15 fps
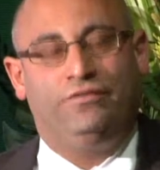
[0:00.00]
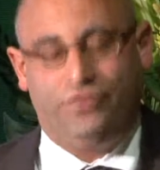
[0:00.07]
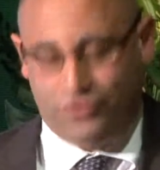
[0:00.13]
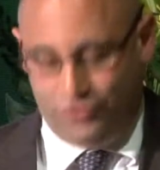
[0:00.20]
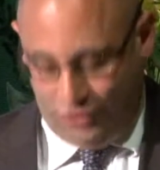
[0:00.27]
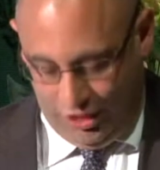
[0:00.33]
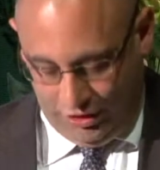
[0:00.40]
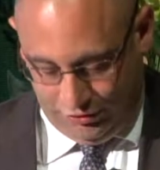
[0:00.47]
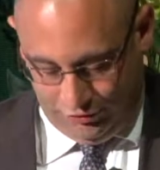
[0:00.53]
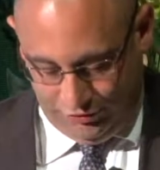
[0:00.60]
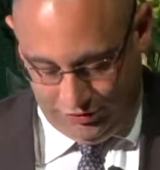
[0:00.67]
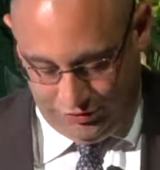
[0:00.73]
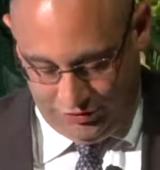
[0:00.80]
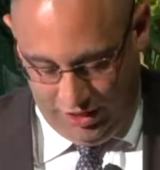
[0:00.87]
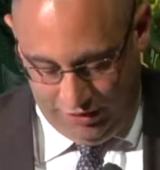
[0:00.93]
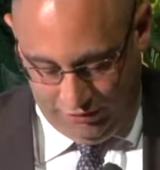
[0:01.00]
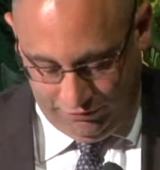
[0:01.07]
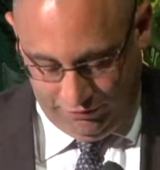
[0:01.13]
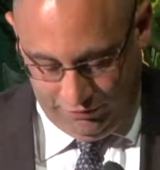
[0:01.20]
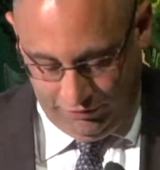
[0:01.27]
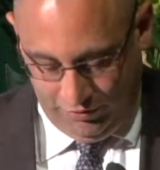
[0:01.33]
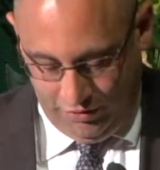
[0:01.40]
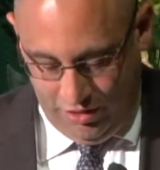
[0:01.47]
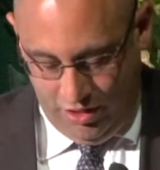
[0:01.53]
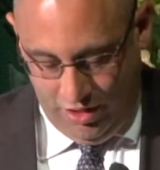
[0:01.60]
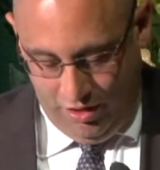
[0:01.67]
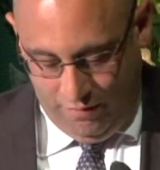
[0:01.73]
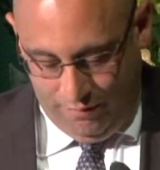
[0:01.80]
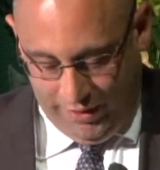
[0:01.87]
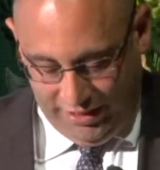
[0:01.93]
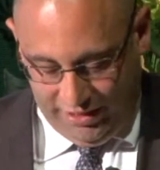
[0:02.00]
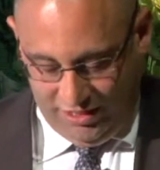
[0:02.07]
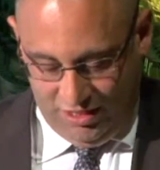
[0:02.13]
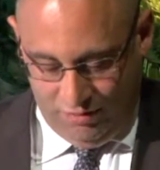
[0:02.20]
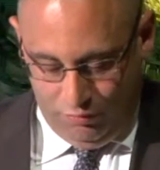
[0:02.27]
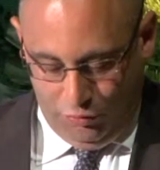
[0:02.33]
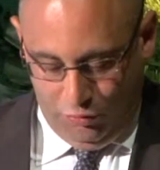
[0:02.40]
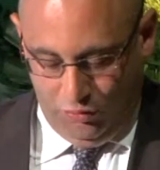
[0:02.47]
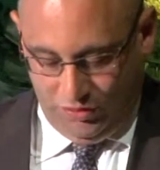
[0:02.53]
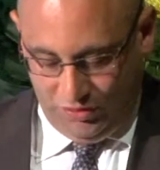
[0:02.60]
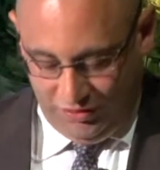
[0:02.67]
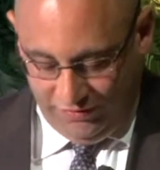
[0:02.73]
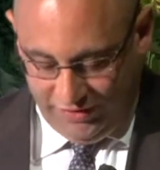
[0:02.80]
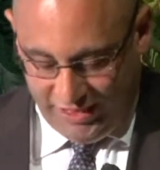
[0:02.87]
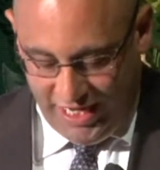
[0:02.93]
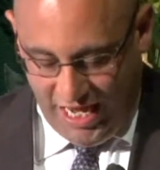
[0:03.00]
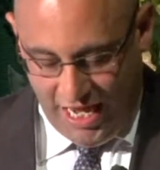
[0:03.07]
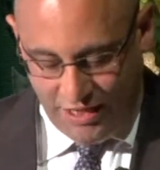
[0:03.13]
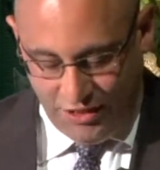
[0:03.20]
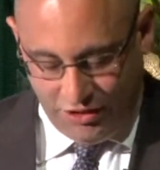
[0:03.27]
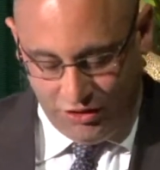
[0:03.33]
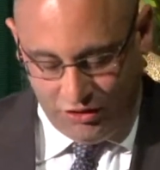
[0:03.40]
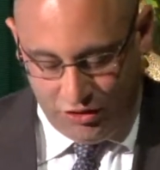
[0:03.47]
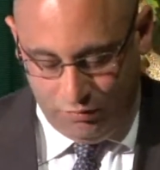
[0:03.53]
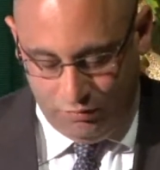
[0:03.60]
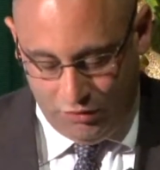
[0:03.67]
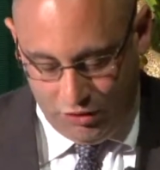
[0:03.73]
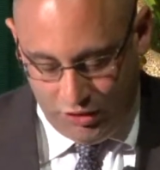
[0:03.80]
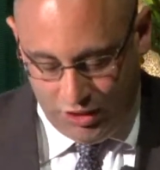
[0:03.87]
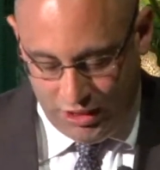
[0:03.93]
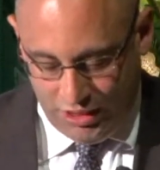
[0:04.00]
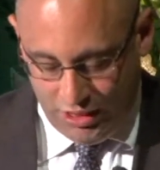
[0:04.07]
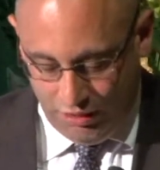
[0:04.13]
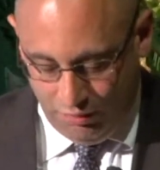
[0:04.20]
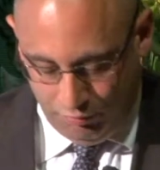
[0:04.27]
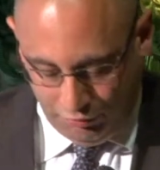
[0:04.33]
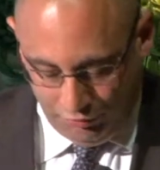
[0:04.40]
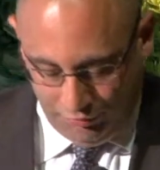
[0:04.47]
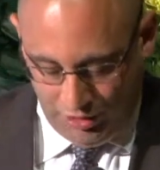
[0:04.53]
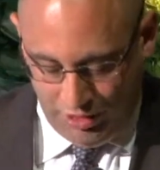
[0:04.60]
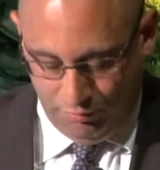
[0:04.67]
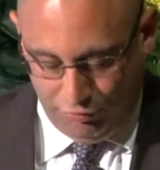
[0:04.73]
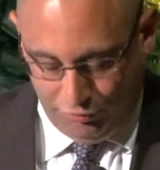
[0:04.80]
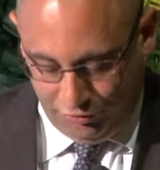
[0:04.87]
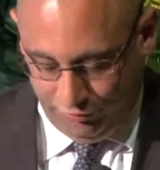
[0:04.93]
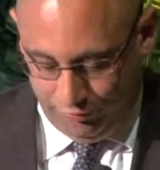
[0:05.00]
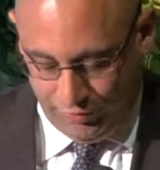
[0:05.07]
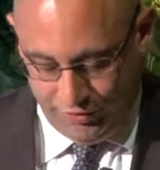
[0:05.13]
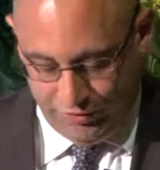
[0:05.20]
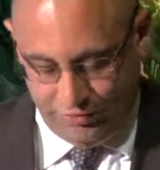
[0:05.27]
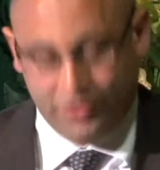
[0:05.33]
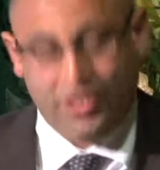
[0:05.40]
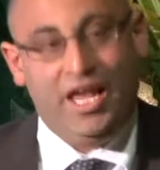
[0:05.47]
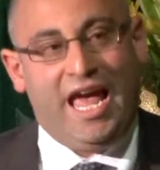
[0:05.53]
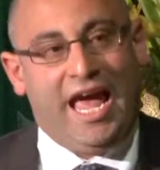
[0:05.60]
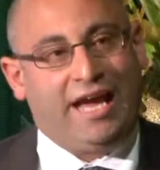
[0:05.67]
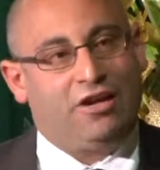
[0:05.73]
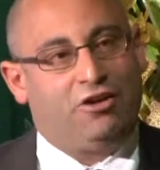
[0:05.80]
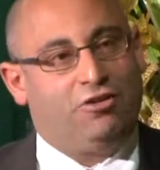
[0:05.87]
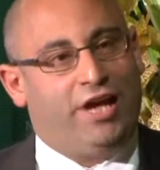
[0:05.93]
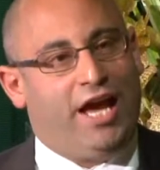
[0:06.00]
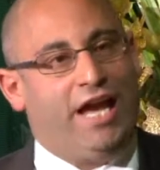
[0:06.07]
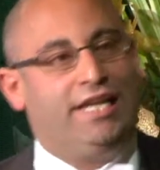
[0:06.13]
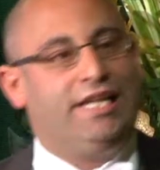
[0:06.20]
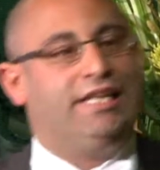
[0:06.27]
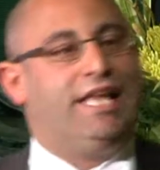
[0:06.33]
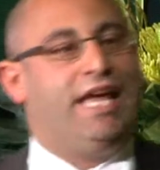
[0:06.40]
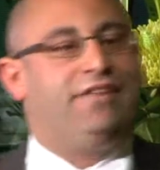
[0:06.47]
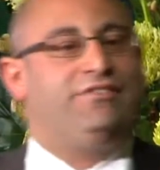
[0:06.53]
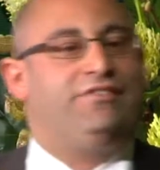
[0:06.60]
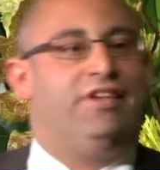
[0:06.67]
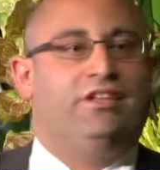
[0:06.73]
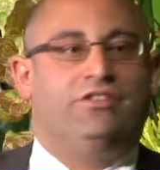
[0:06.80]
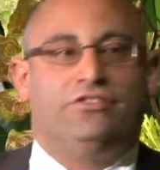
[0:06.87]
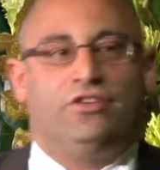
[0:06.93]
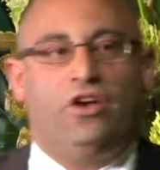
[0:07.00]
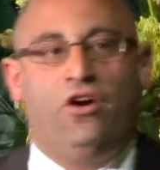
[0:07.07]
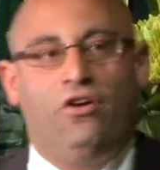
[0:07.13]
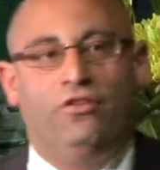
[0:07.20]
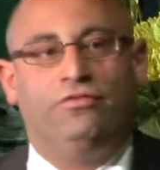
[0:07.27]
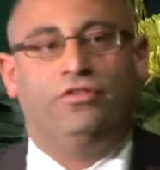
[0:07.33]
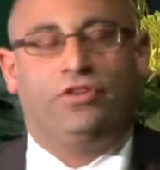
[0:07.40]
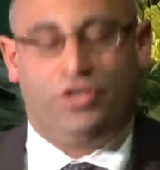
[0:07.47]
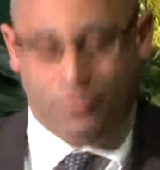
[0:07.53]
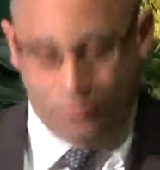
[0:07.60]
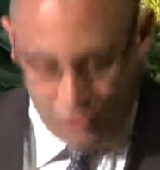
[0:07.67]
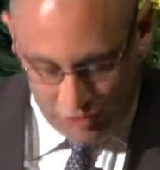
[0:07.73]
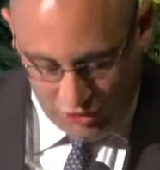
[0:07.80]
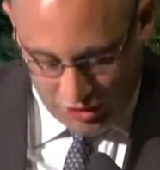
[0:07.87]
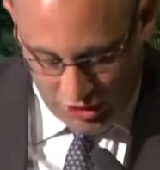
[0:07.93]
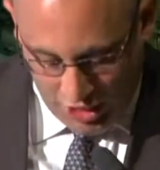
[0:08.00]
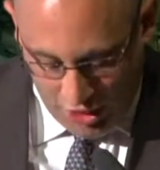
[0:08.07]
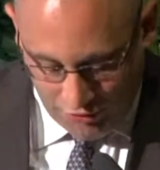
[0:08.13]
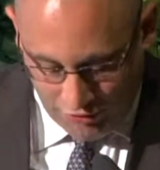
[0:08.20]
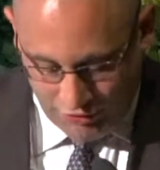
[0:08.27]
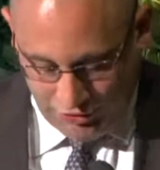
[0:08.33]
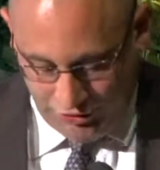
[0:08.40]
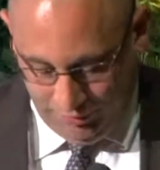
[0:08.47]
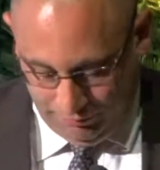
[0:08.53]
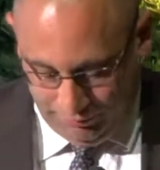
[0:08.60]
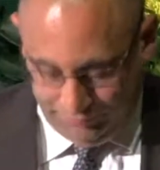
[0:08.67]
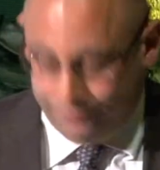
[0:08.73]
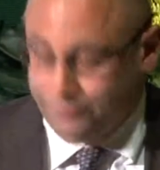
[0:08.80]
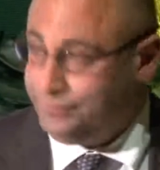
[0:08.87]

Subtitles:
infrastructure itself, but the importance of engaging the community in the improvements and creating that sense of community ownership.